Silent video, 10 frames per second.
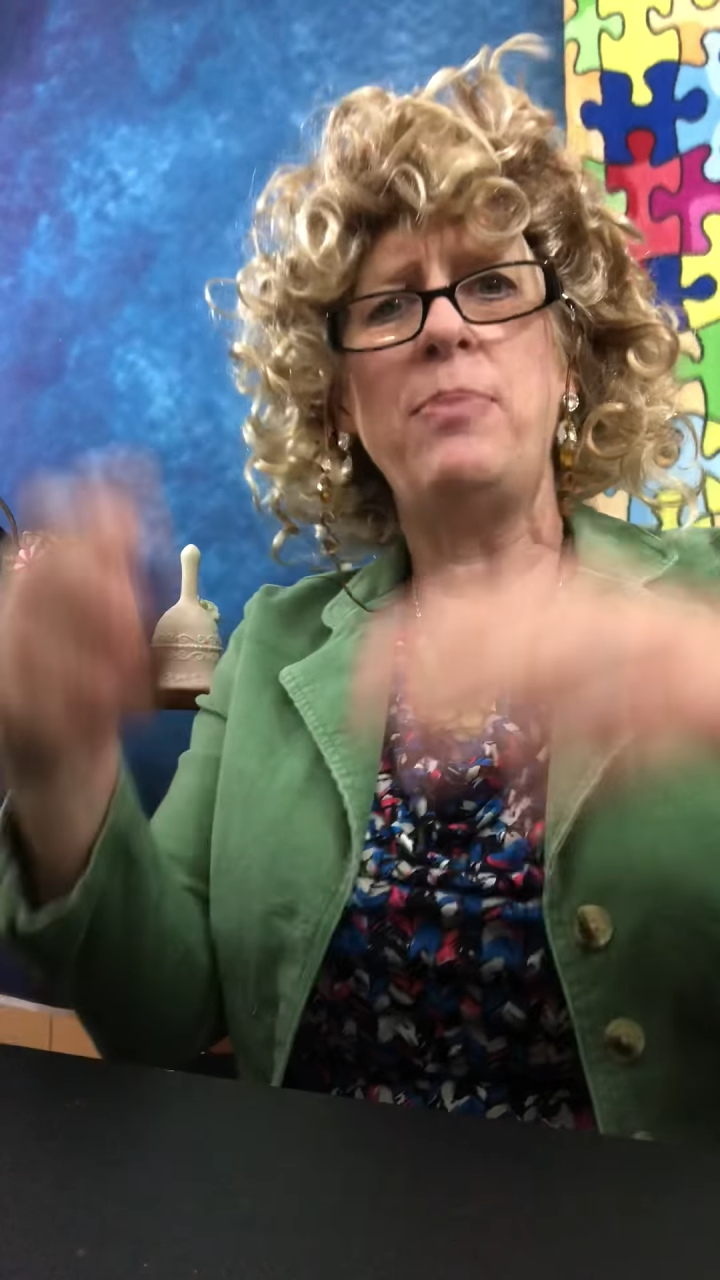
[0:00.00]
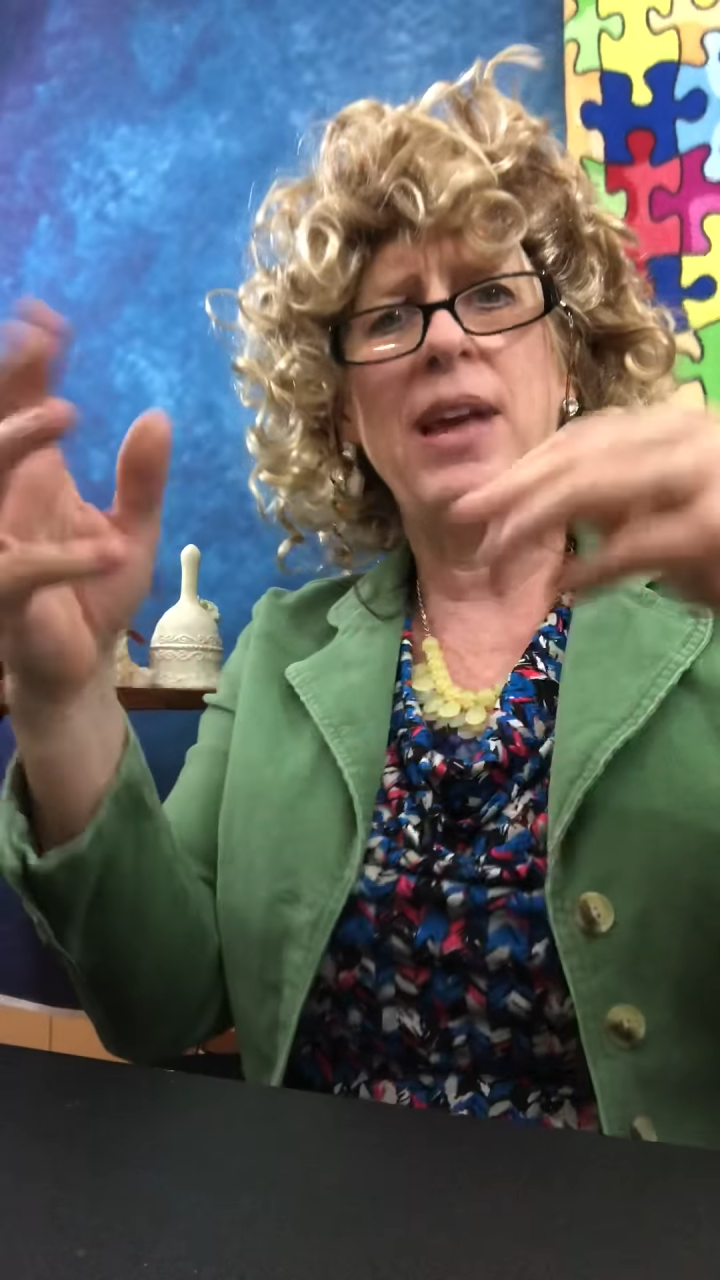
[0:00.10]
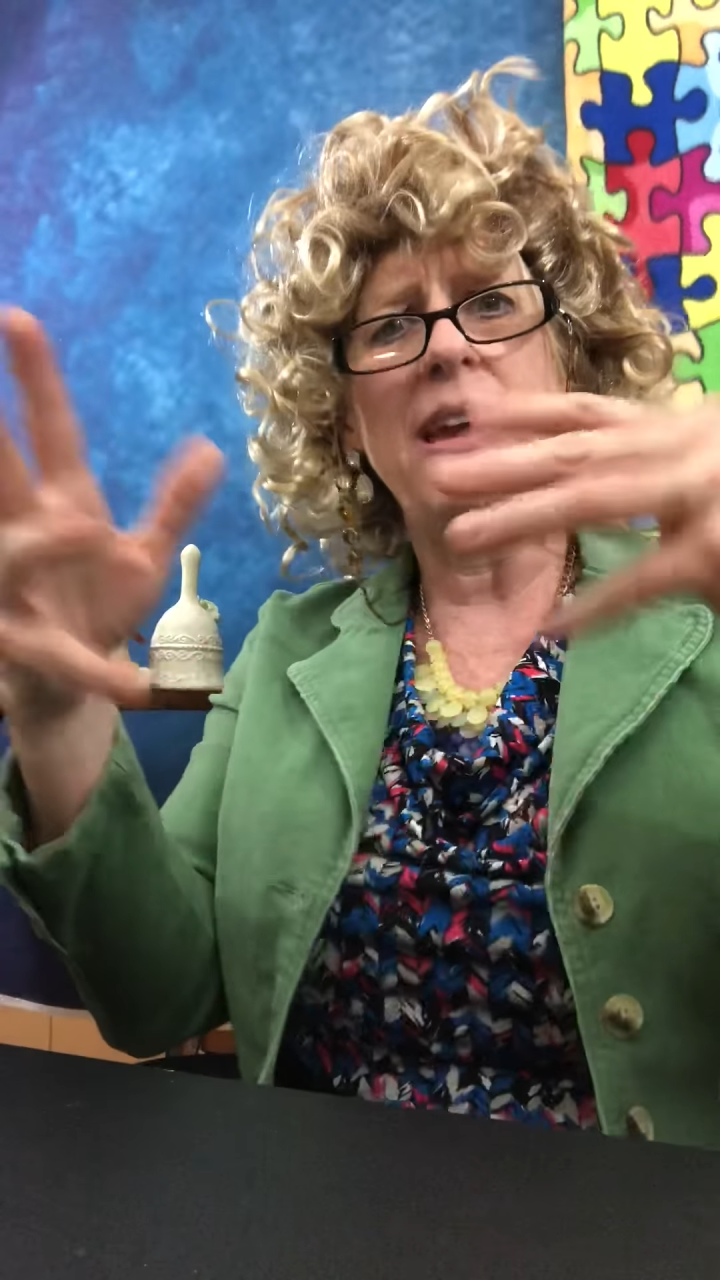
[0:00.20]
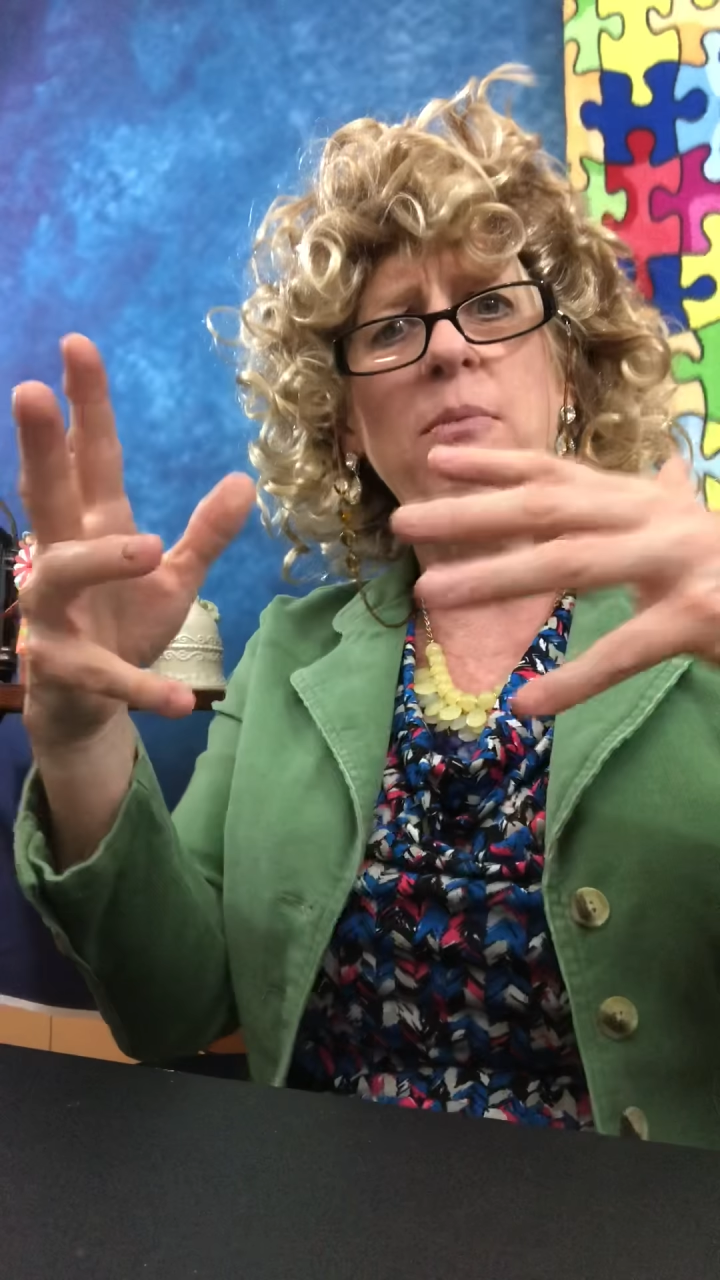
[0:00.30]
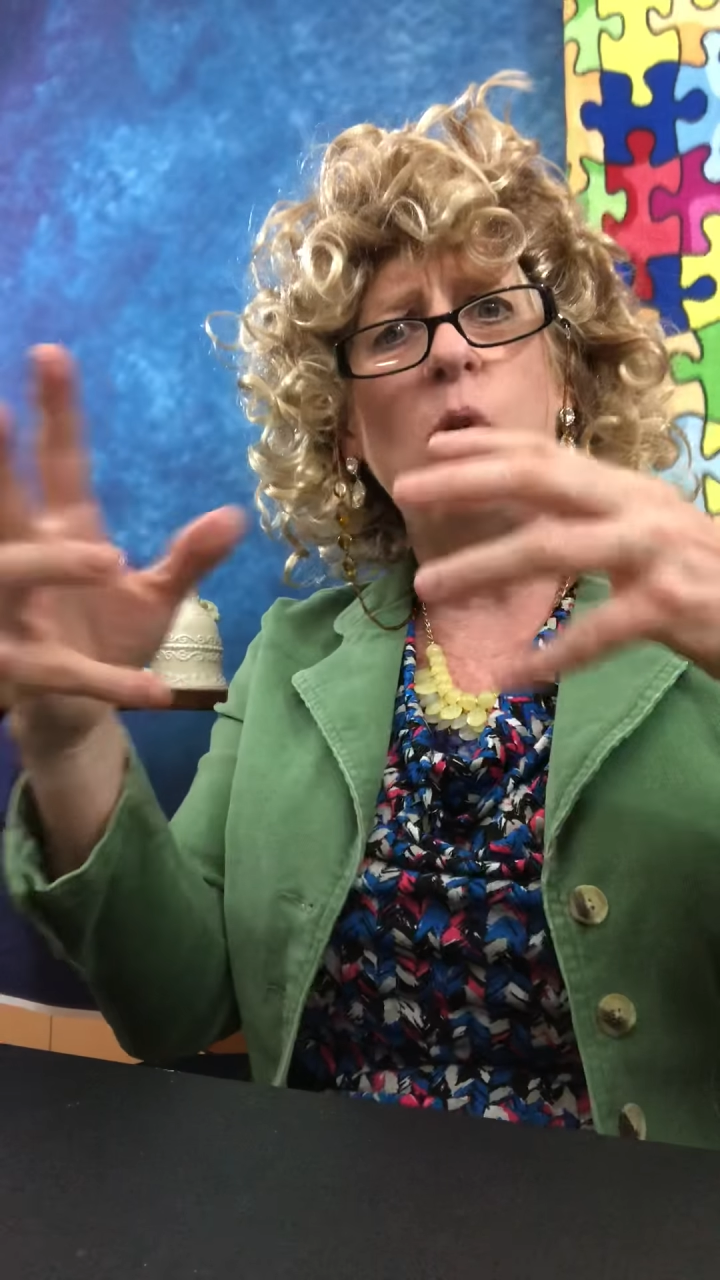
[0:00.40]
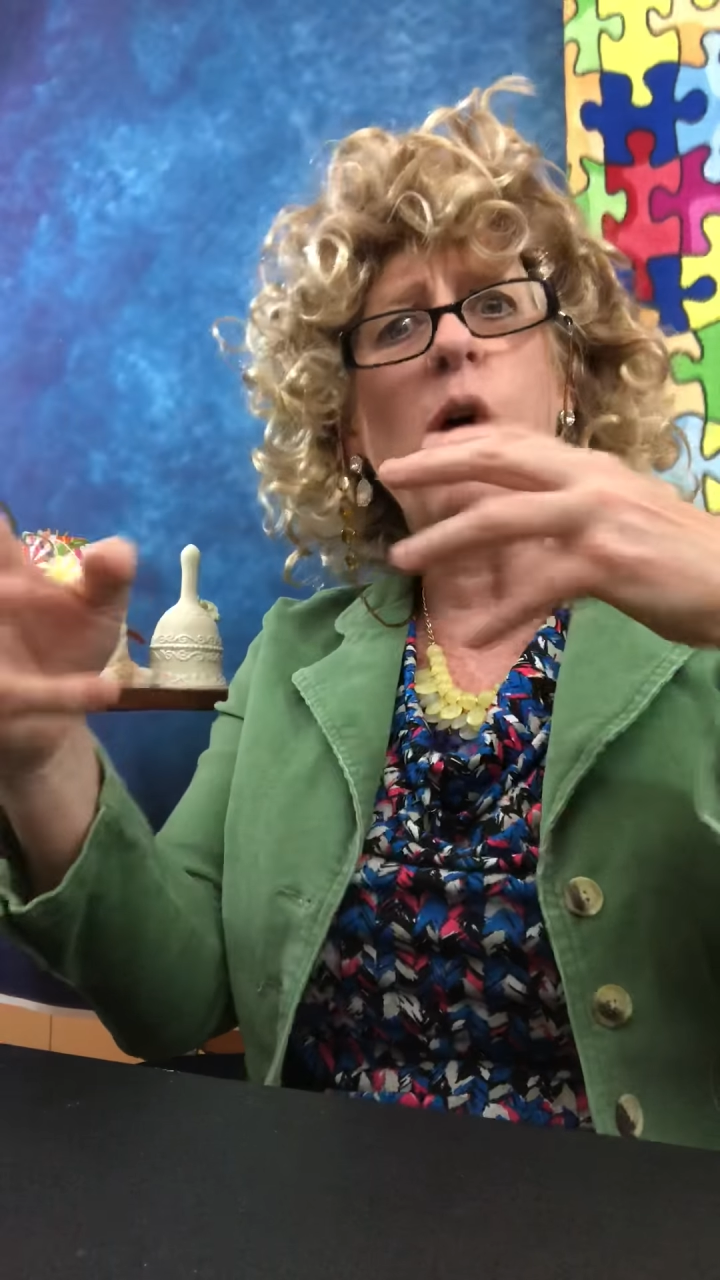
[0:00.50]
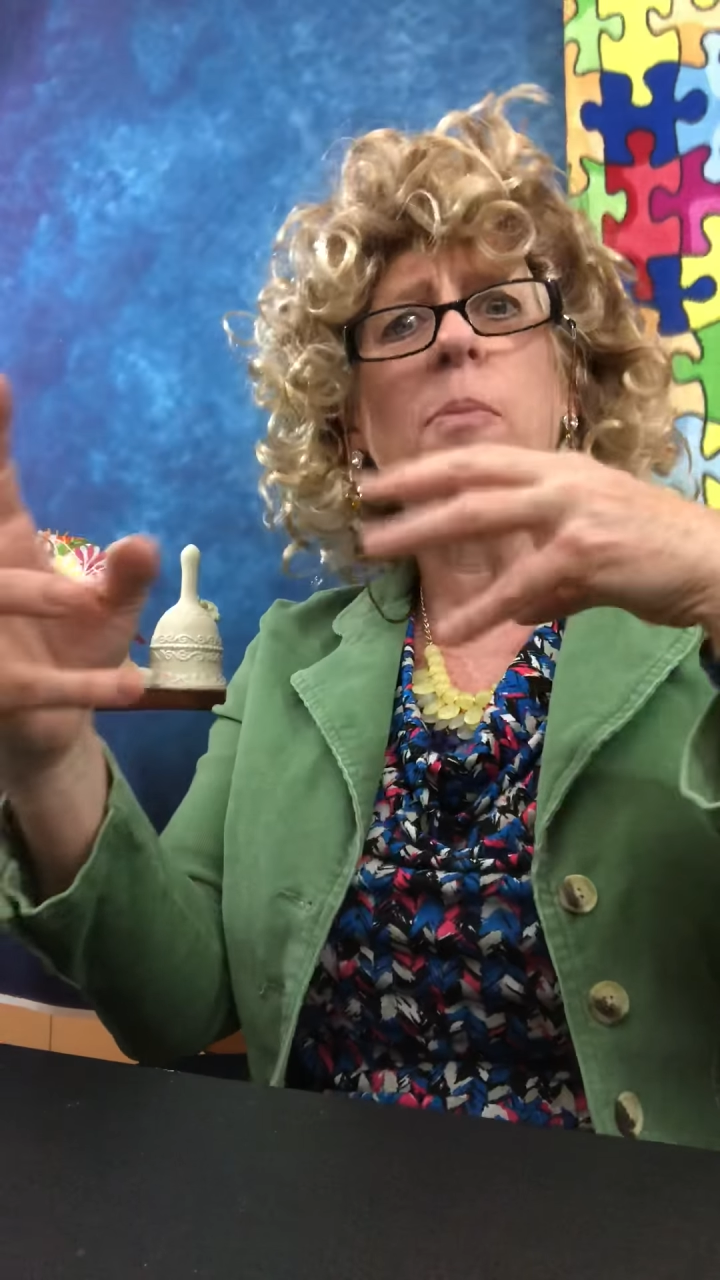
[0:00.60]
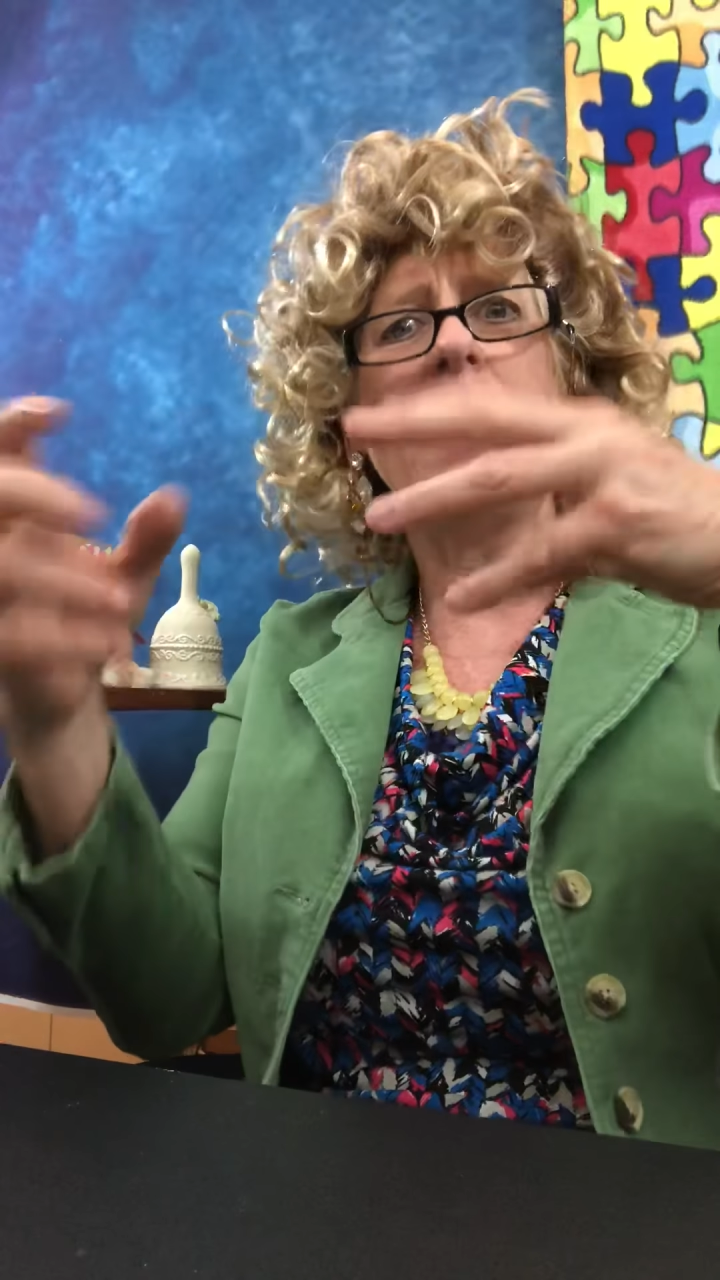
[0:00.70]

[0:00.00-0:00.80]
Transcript: playing rock,